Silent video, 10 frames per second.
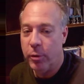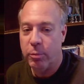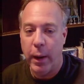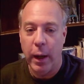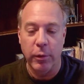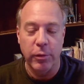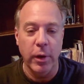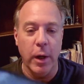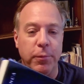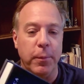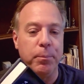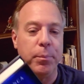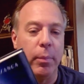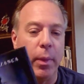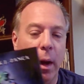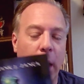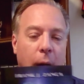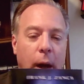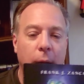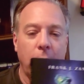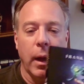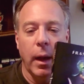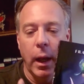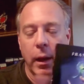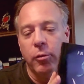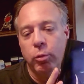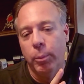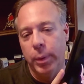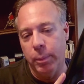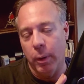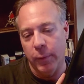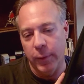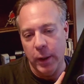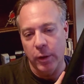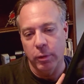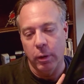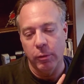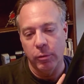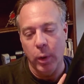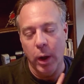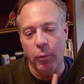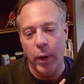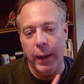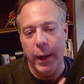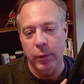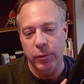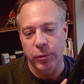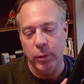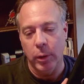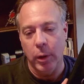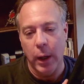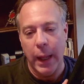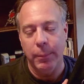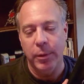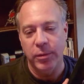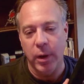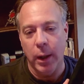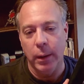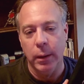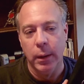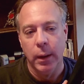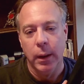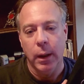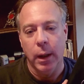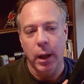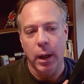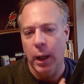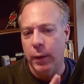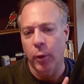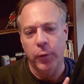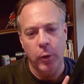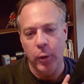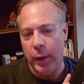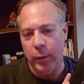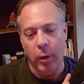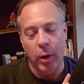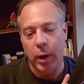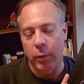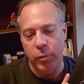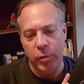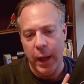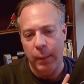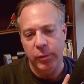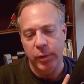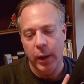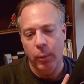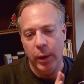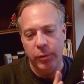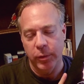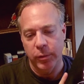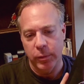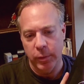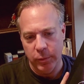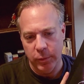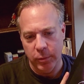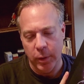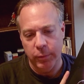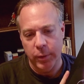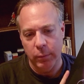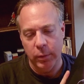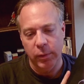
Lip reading: my other stuff, and these will be part of the Kickstarter as well. Right now, this is only on Amazon. And I don't think you can get the hardcovers on Amazon anyway. It's just the soft covers.